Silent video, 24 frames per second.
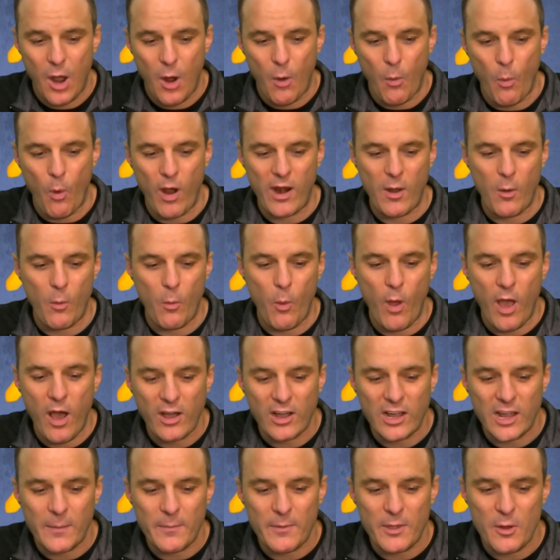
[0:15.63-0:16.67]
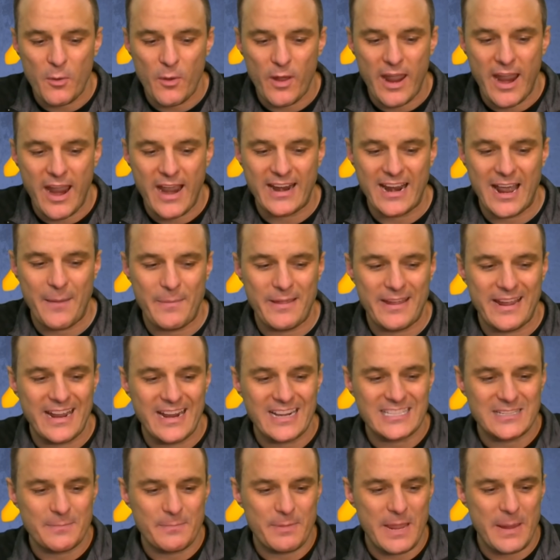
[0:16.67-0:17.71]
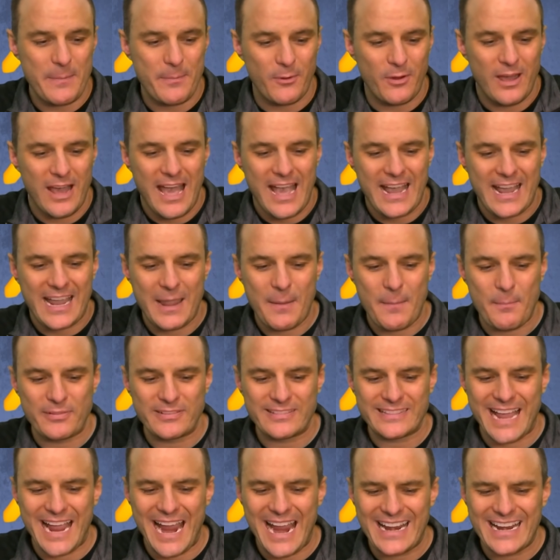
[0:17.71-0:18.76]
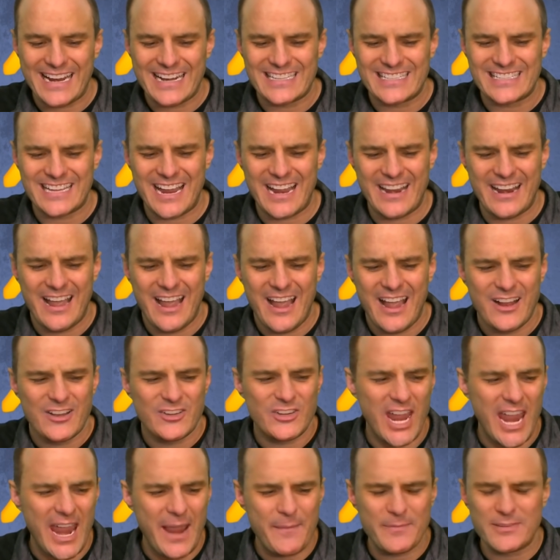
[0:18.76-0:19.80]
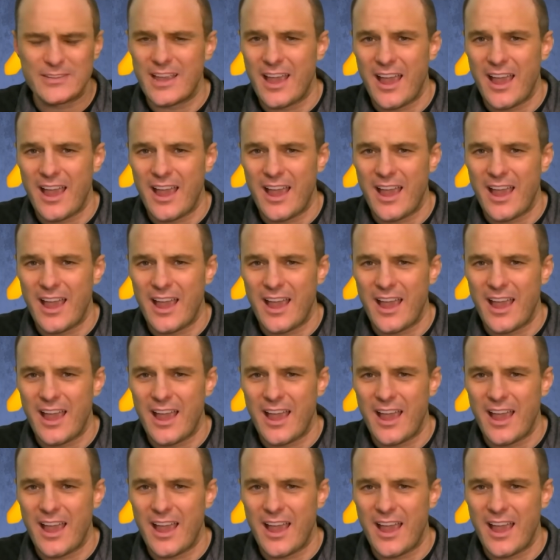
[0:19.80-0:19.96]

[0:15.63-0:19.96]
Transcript: Want to welcome you in. I've been getting some people complaining, saying, James,